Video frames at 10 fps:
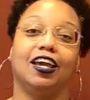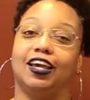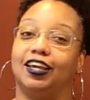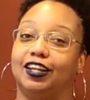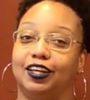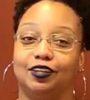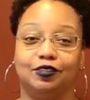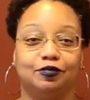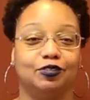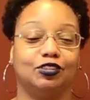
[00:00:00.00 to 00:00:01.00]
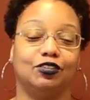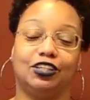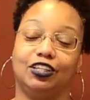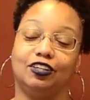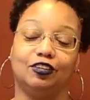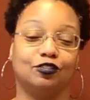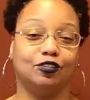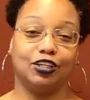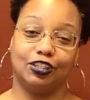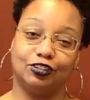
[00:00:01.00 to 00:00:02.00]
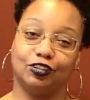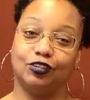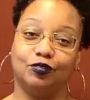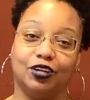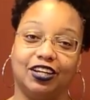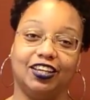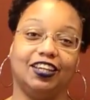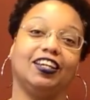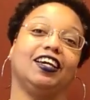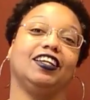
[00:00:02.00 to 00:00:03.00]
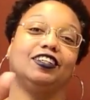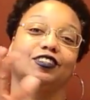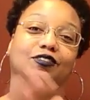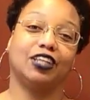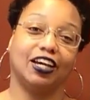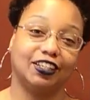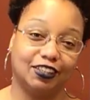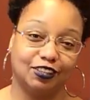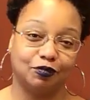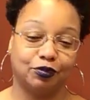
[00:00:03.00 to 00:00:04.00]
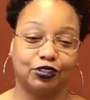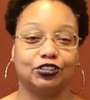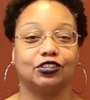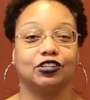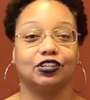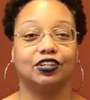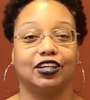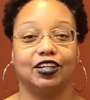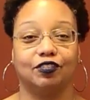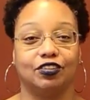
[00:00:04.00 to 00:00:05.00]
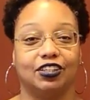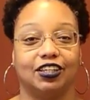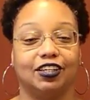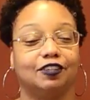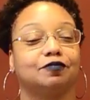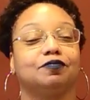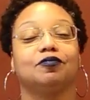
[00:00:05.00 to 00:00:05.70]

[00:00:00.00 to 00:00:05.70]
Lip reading: Ed Helms when he goes running during the wedding and ends up tackling the preacher and everything.